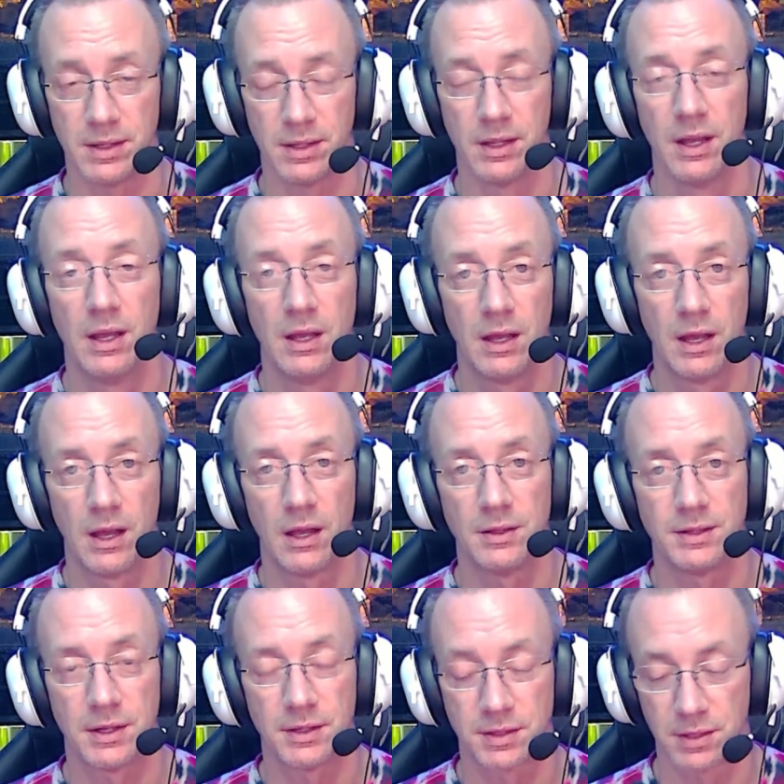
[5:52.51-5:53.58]
I
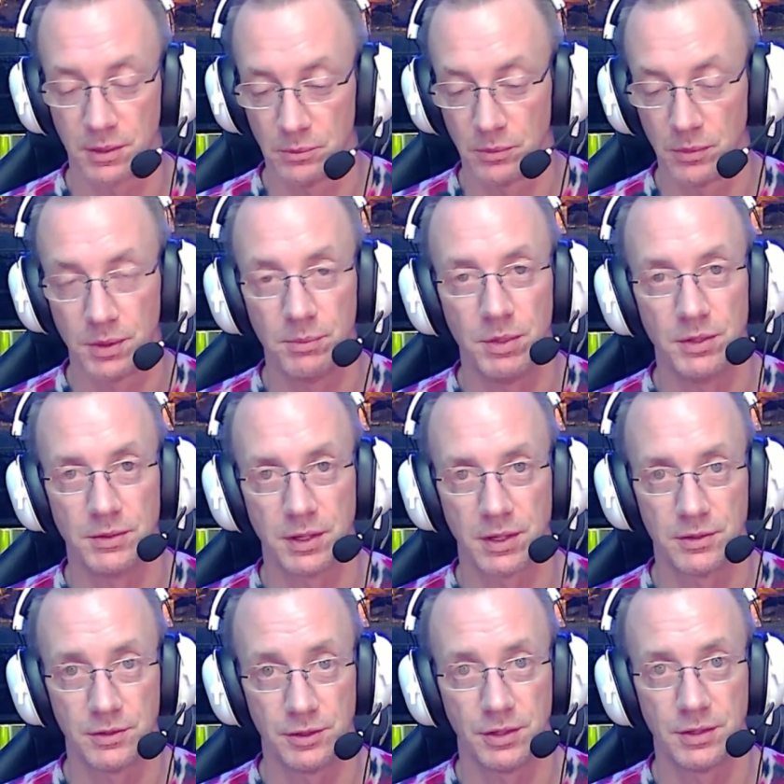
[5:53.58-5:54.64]
tested them with music,
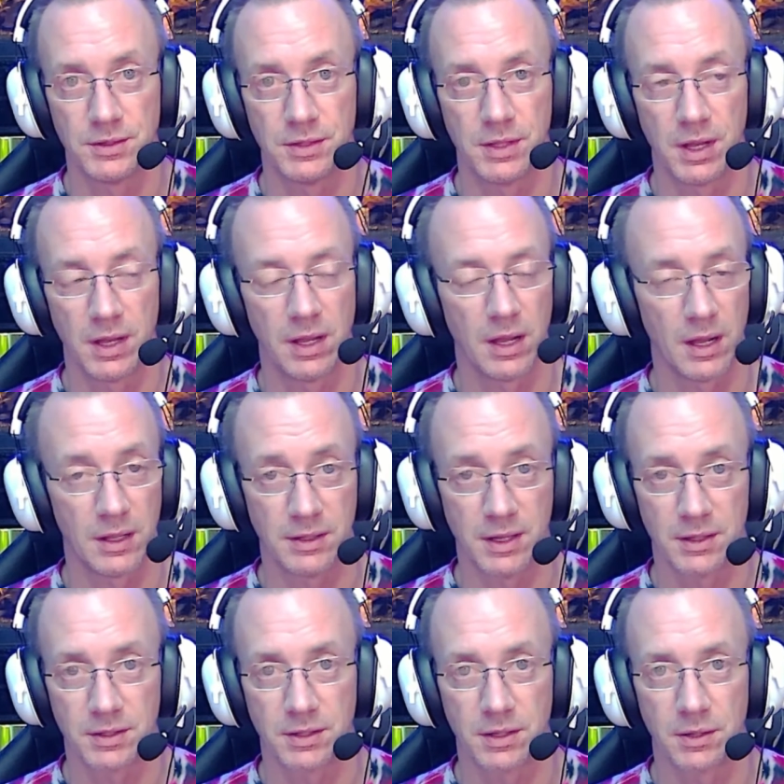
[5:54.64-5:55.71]
as you can see. I
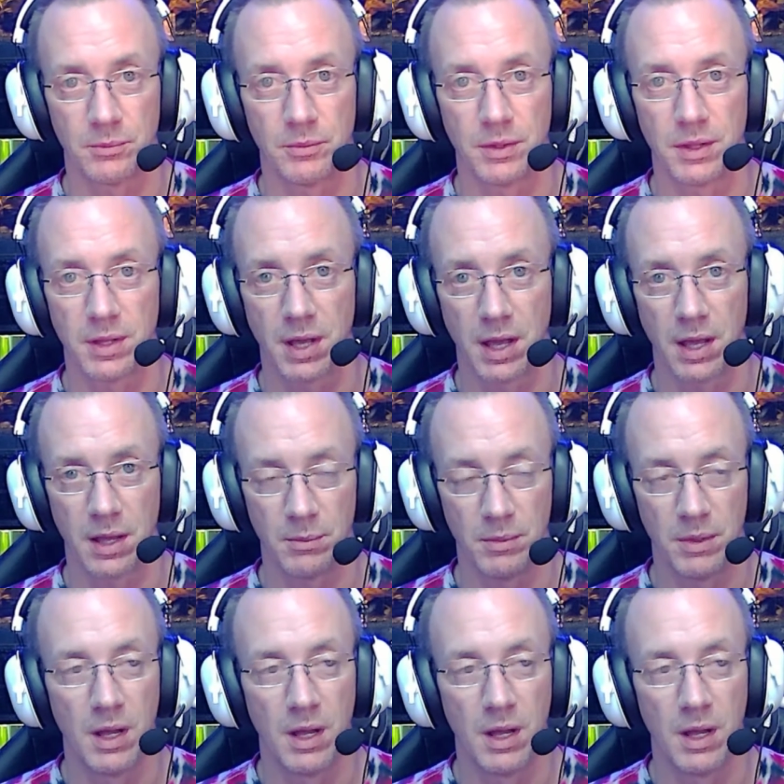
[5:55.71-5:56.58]
tested them with a game.